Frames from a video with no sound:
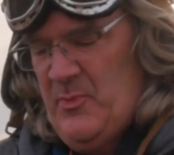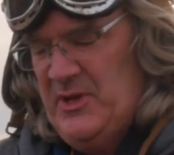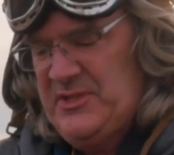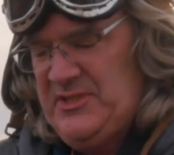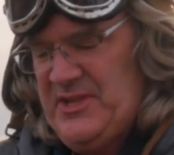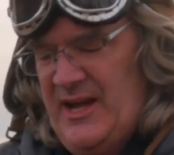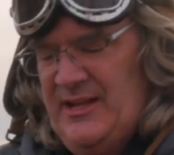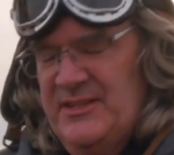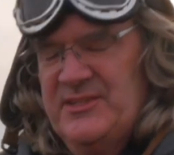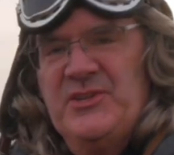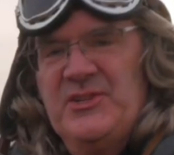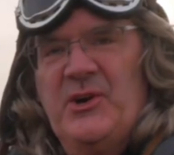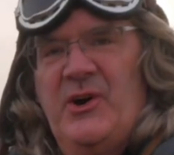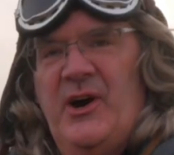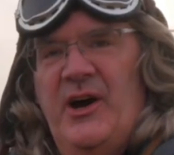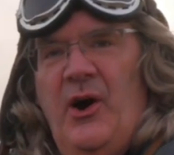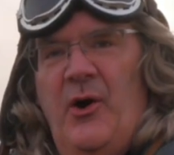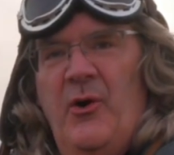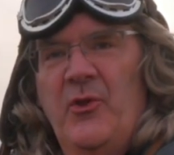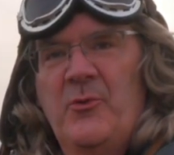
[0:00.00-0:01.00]
But it's not until
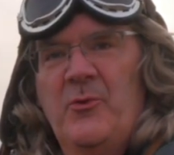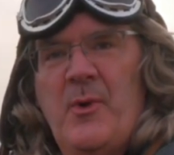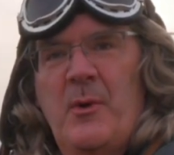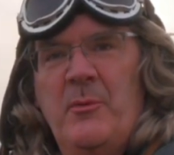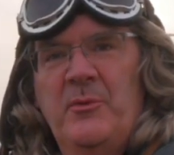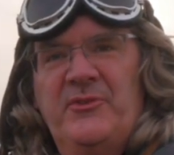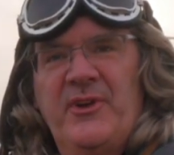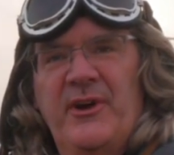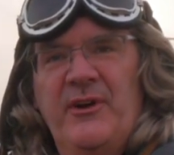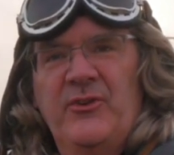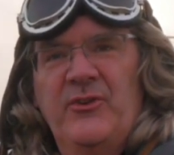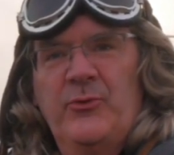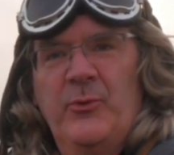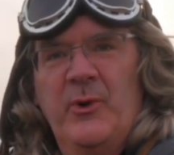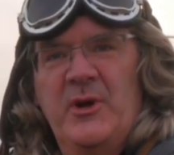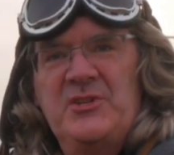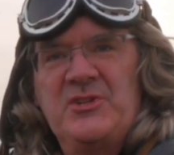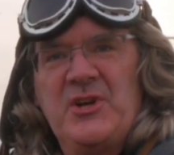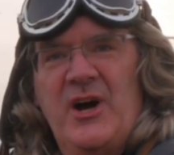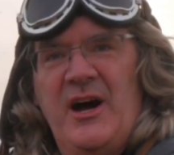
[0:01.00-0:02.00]
I hold the momentary
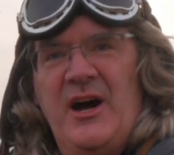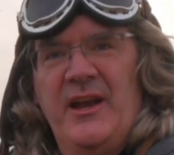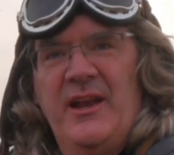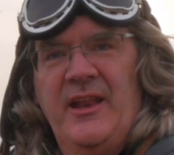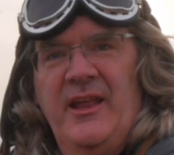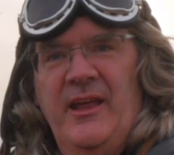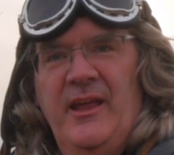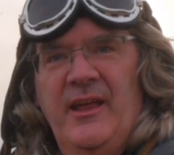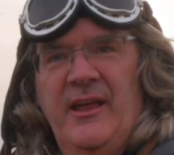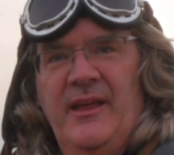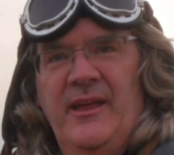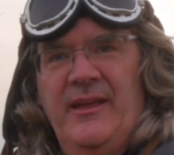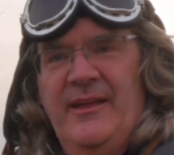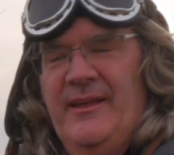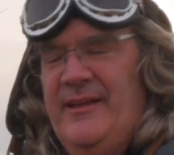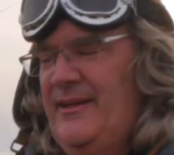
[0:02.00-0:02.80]
switch on that